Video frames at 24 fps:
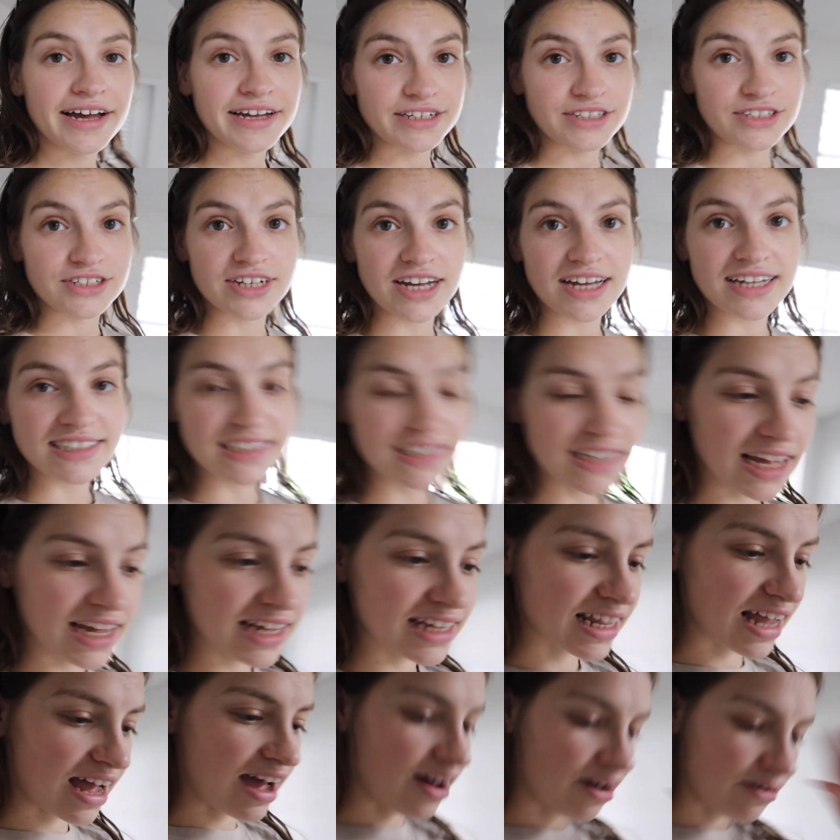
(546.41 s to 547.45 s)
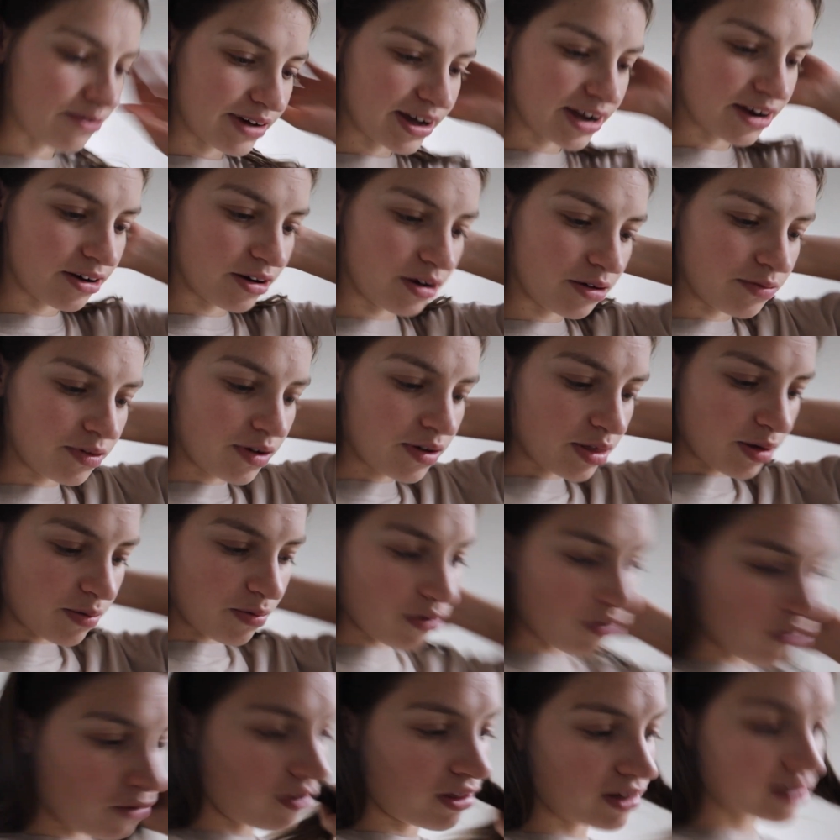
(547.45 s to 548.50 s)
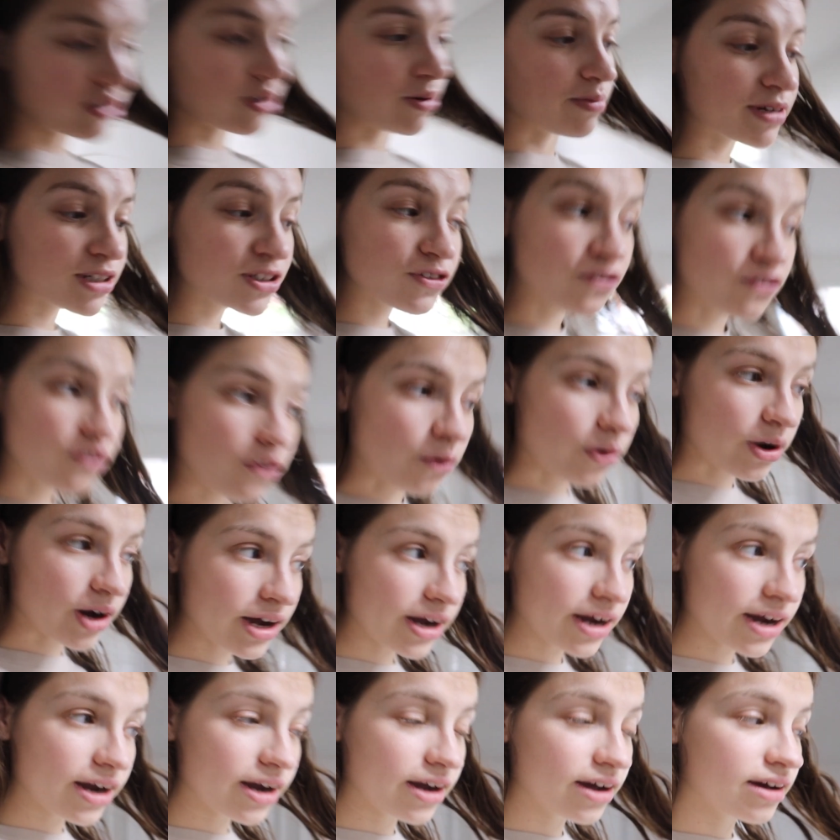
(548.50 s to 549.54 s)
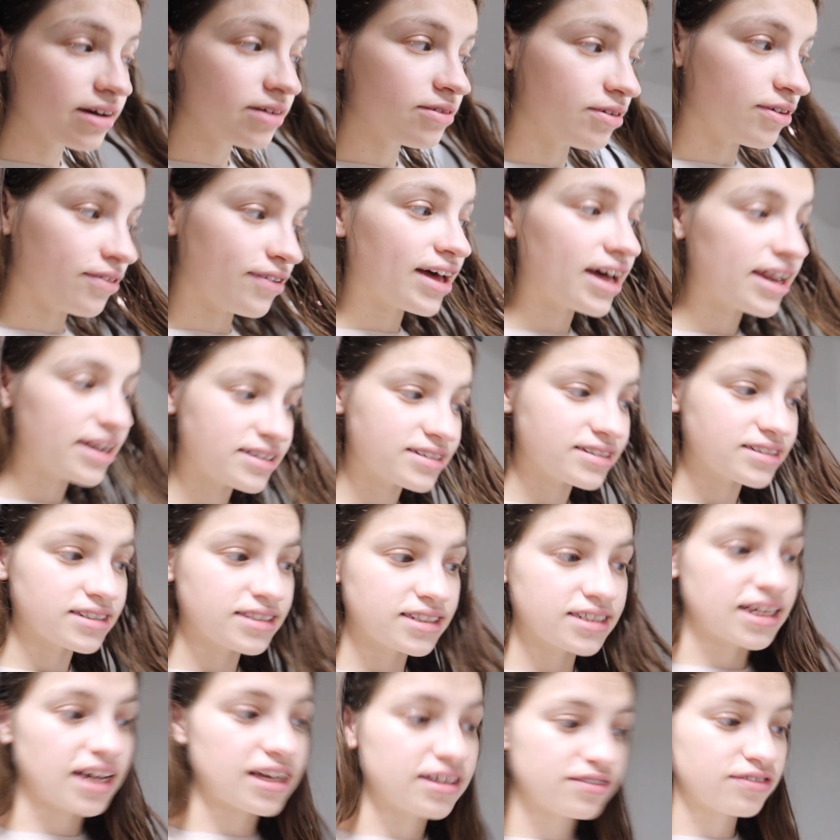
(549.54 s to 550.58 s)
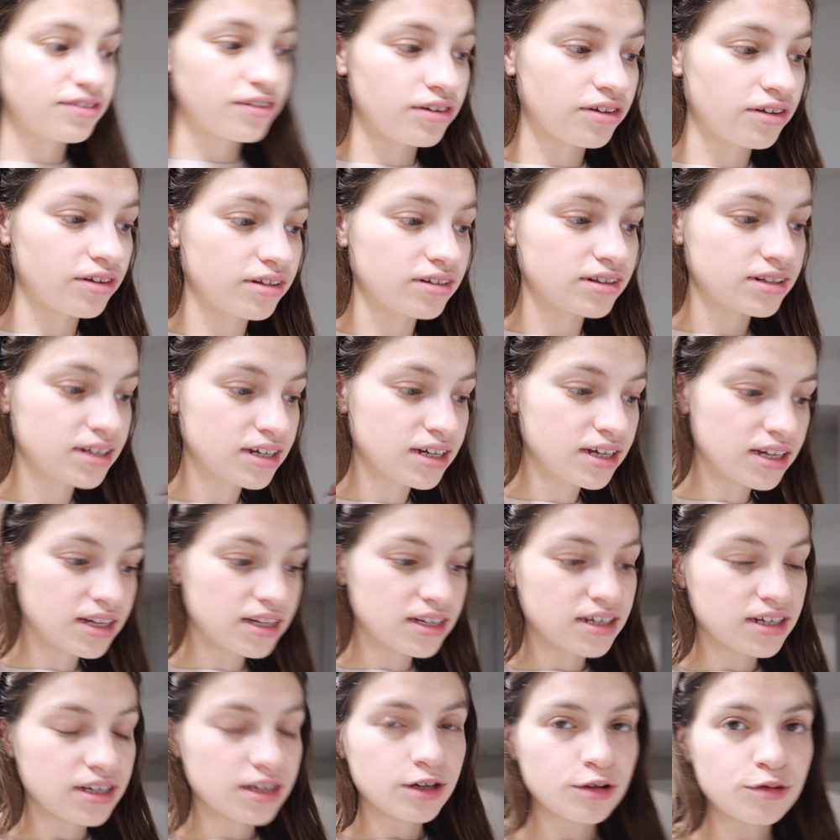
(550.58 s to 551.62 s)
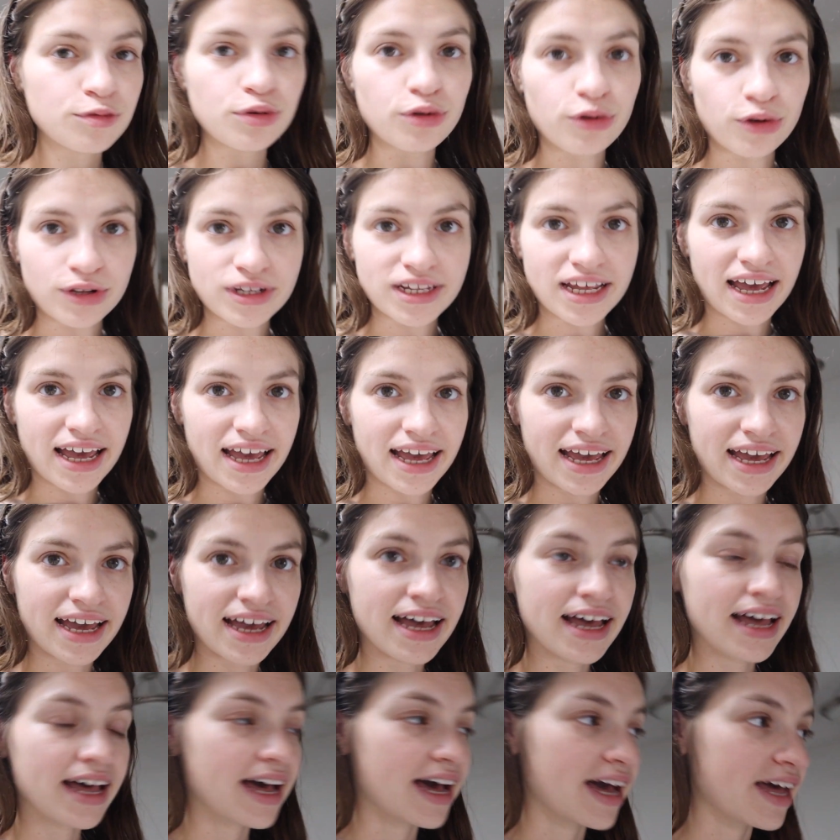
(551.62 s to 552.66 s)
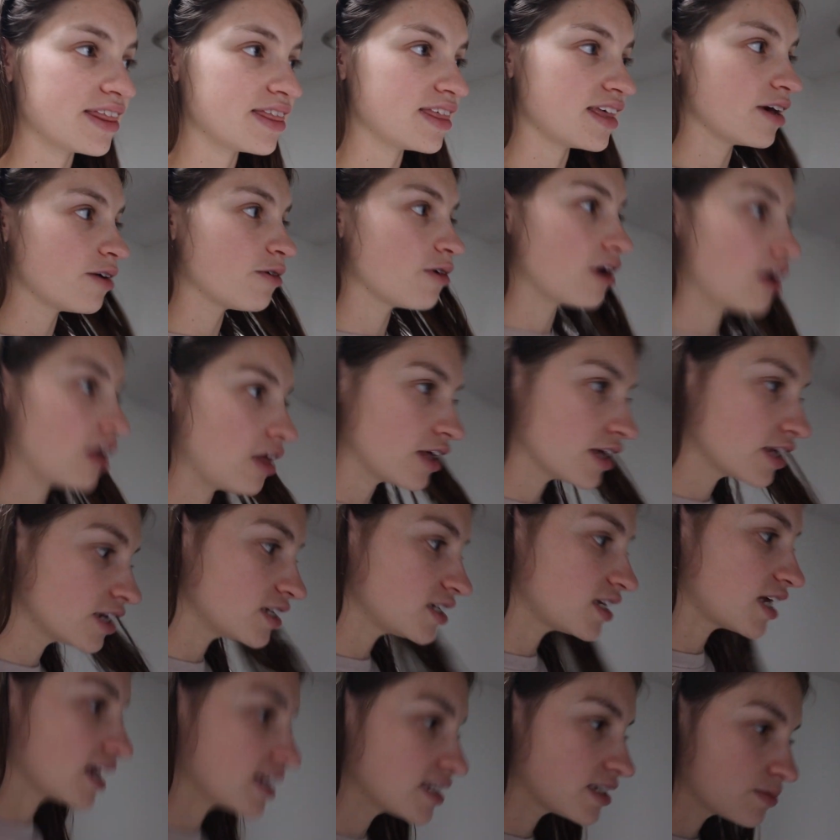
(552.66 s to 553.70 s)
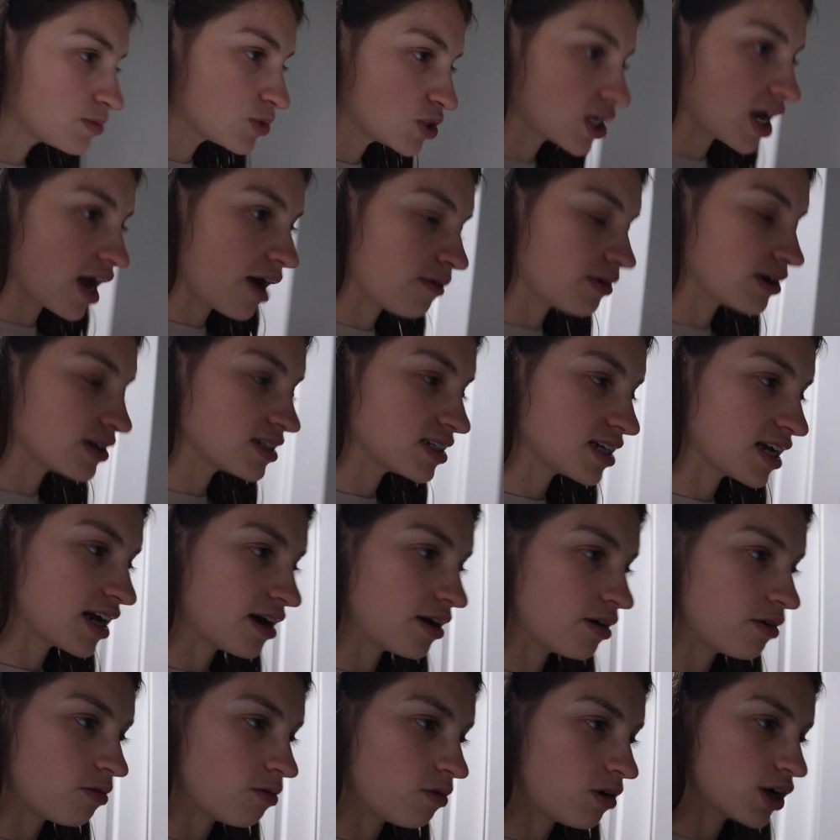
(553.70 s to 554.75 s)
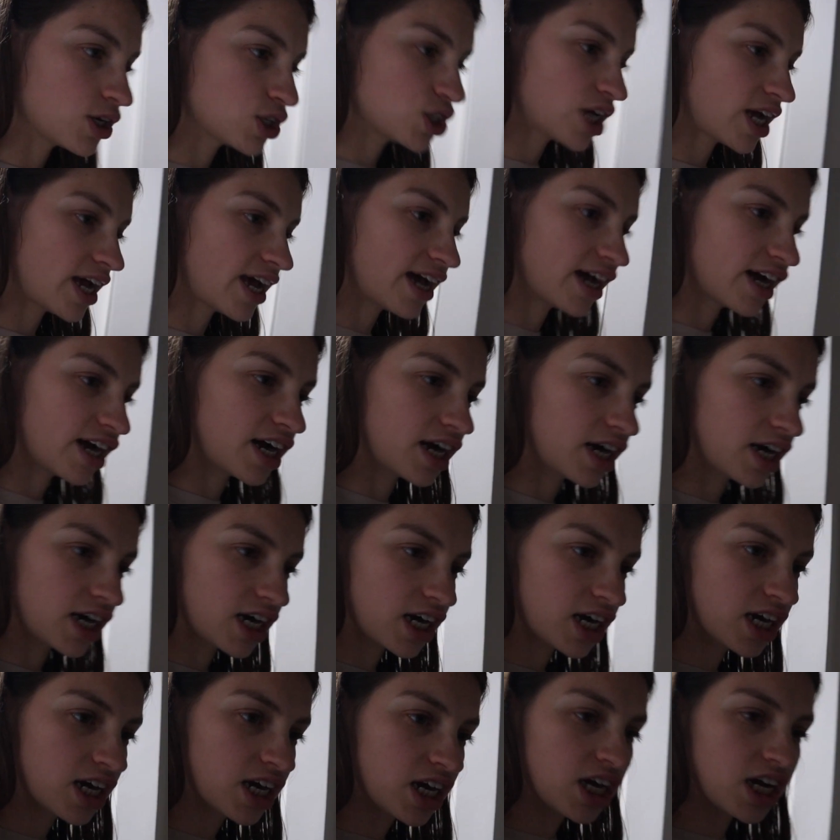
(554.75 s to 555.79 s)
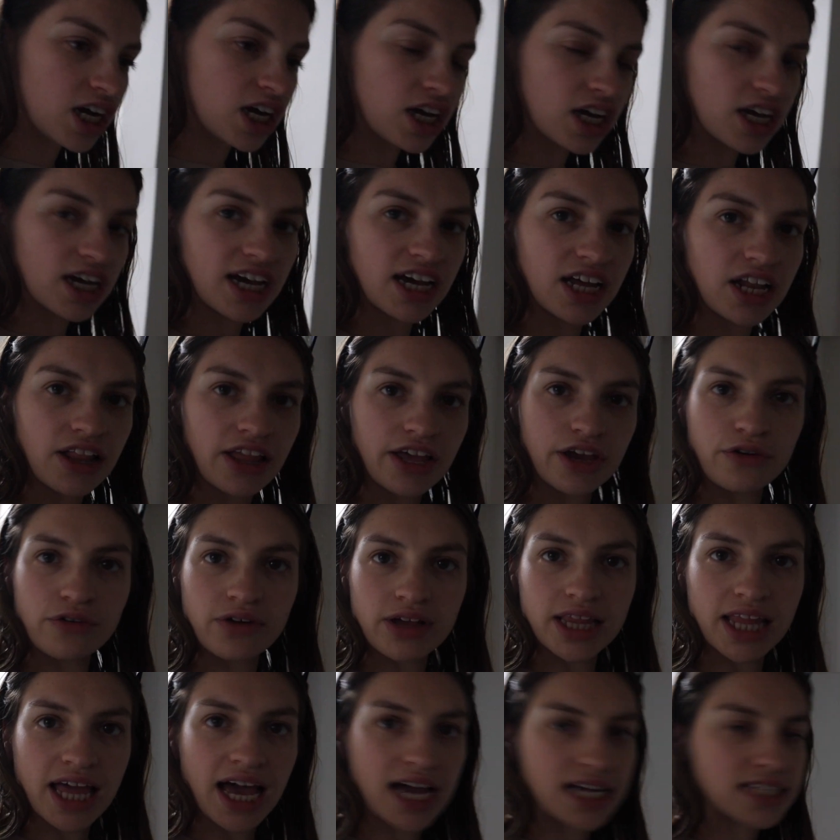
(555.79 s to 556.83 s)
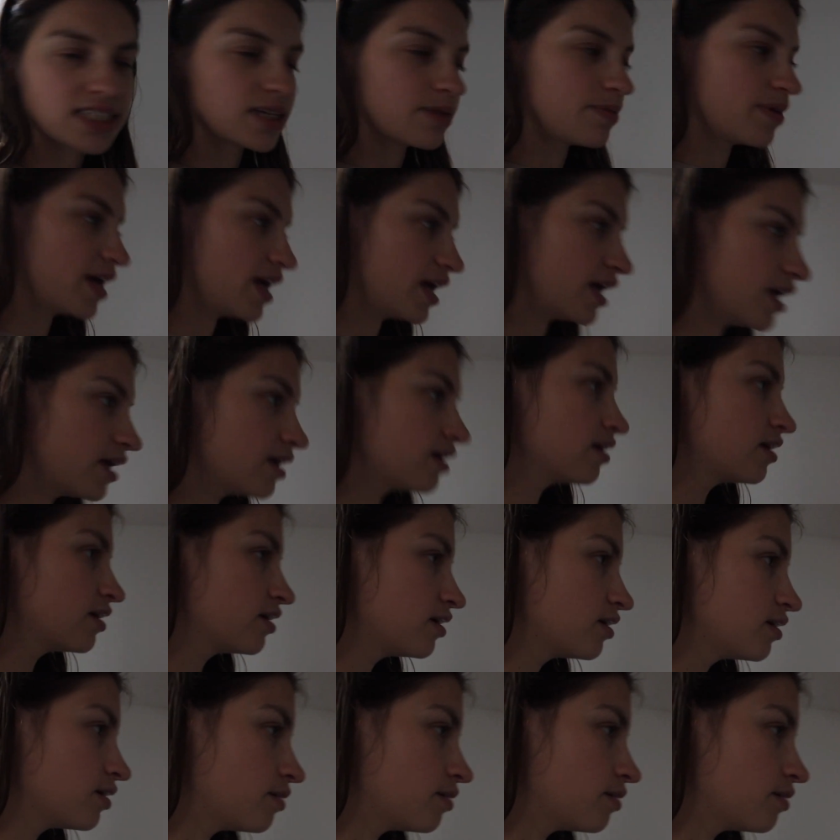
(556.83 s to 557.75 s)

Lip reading: And just like that, we are home from the pool. It's almost 4. We've had a successful pool day. I think we're all gonna take some showers now, wash hair, kinda like relax a bit.